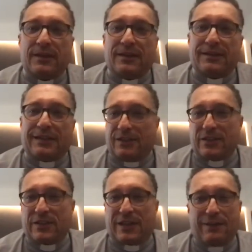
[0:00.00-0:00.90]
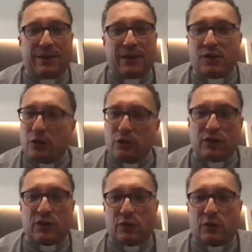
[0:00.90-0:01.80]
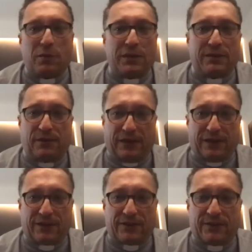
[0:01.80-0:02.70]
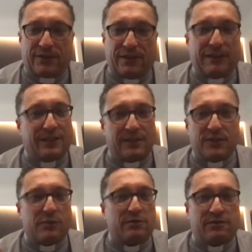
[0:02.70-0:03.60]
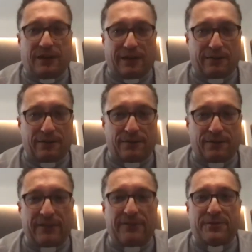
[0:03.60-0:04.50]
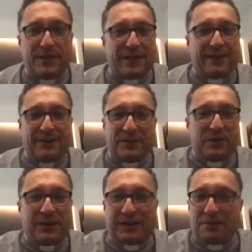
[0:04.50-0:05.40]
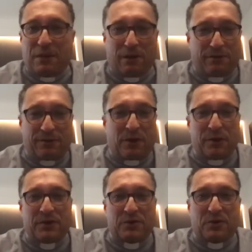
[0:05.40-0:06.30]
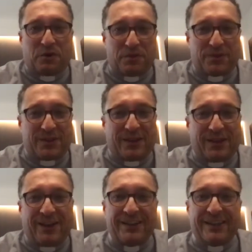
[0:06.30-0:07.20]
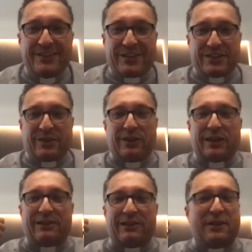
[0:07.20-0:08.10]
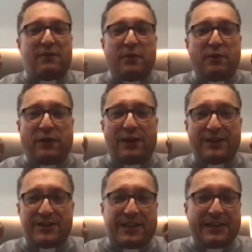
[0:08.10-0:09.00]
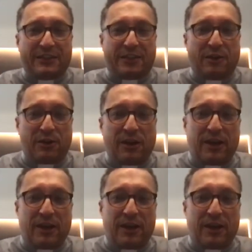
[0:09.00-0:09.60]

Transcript: that is having not so many things and can survive every year during a month going to Compostela, just only having few things, 8 kilo